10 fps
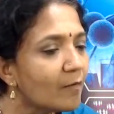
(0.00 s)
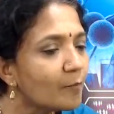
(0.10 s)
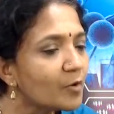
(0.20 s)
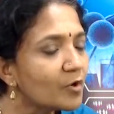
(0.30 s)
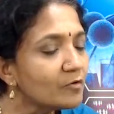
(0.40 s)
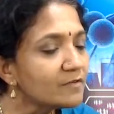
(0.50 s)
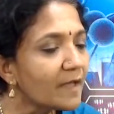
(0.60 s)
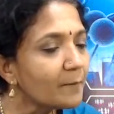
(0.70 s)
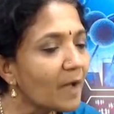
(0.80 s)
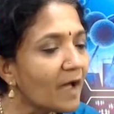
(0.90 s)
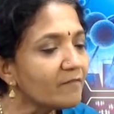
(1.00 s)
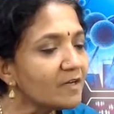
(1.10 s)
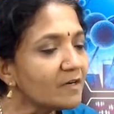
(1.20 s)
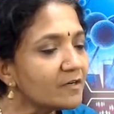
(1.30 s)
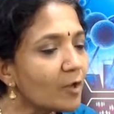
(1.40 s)
Because I am
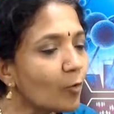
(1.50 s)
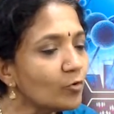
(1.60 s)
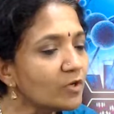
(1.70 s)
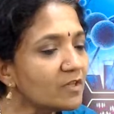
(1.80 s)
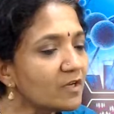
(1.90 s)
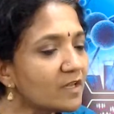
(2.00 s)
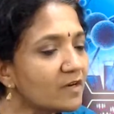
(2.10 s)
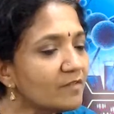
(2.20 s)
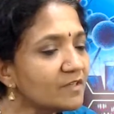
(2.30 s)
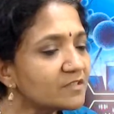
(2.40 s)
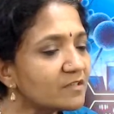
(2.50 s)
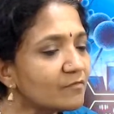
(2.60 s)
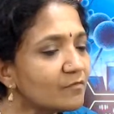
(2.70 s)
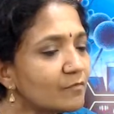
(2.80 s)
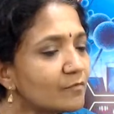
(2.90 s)
having a doubt in the
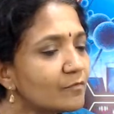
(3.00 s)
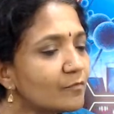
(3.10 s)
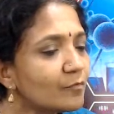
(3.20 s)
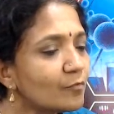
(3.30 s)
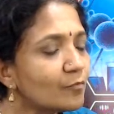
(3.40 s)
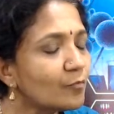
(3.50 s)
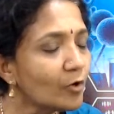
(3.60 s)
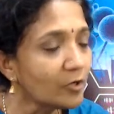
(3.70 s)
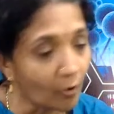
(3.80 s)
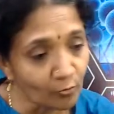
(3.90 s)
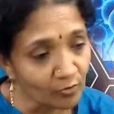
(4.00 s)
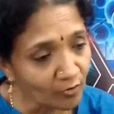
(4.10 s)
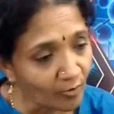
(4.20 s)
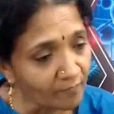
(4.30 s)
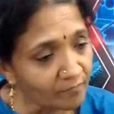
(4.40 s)
derivation. What doubt
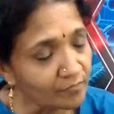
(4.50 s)
you have?